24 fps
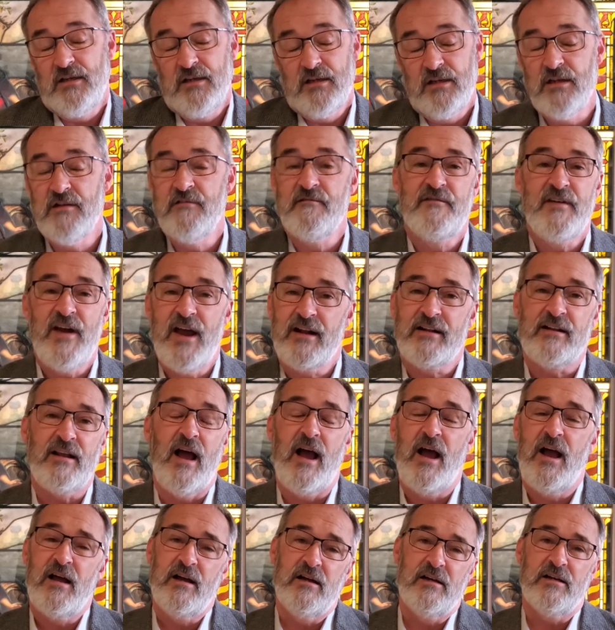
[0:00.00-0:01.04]
In fact,
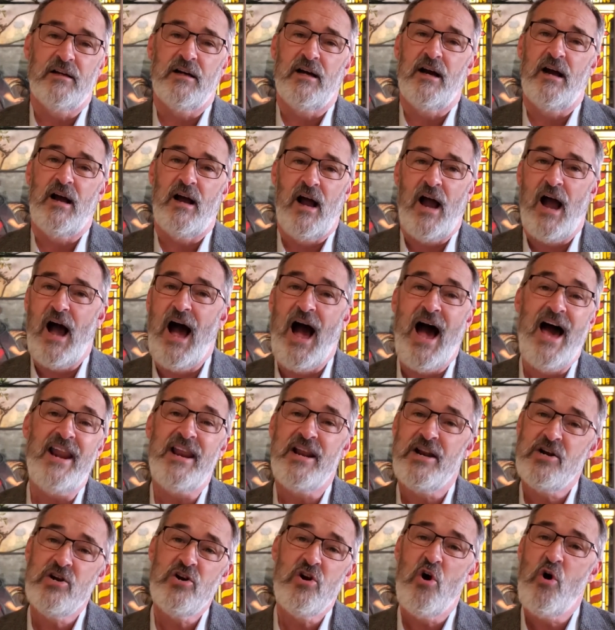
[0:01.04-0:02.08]
I
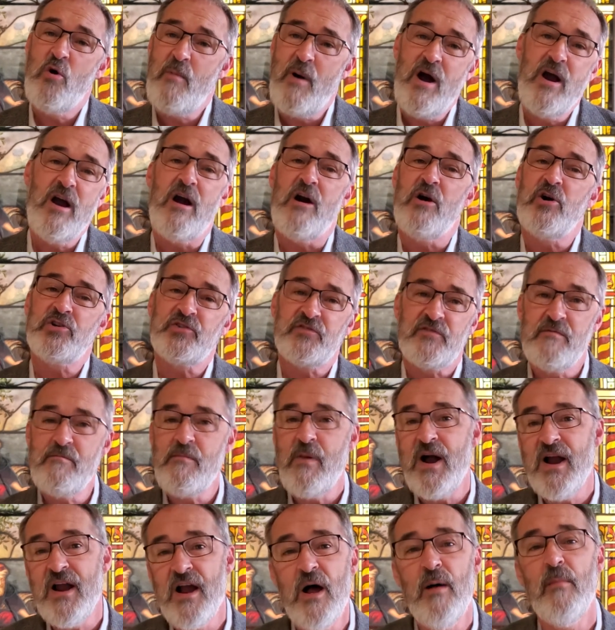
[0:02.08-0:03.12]
didn't know my arse from
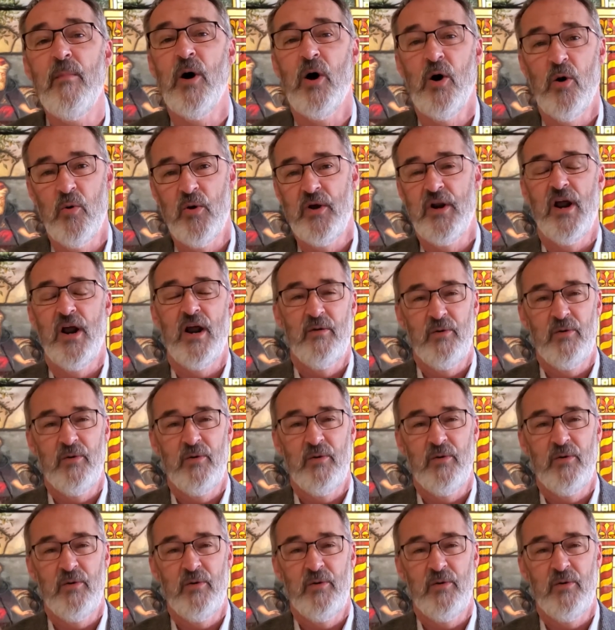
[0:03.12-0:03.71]
my elbow when I